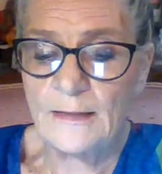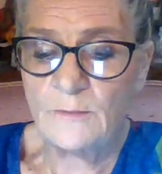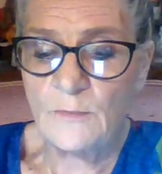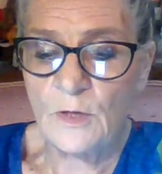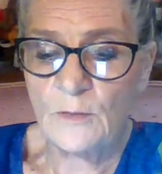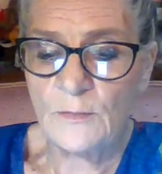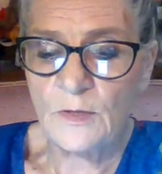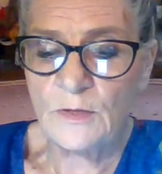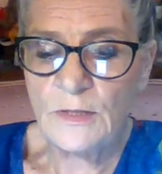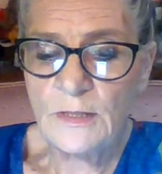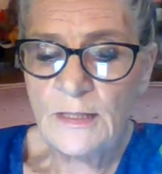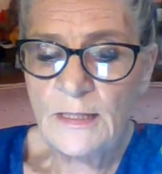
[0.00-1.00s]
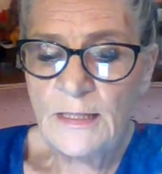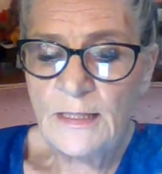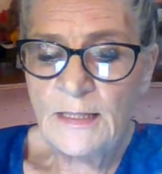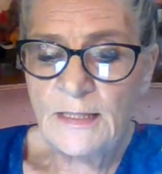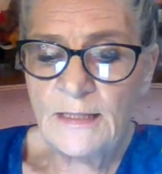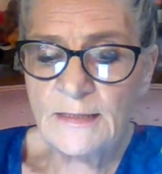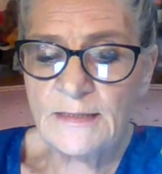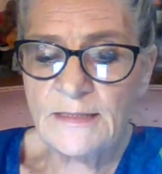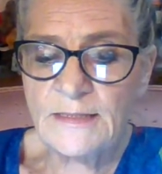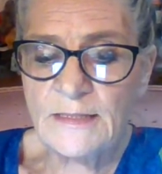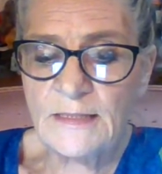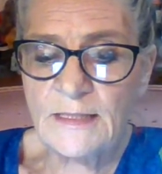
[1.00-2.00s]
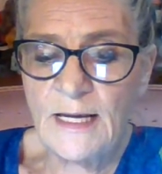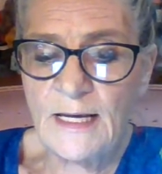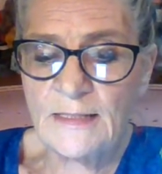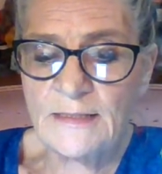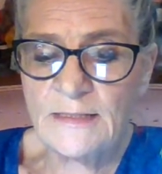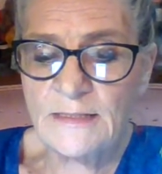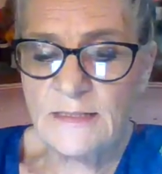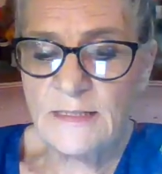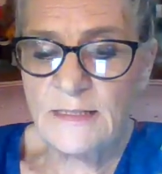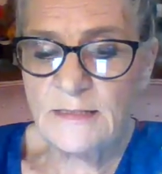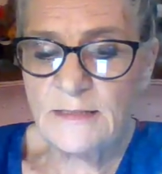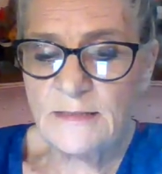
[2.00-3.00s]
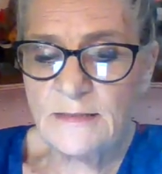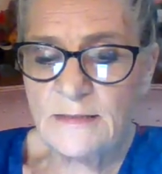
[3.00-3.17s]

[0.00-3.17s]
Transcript: he murmured. instant anesthetic,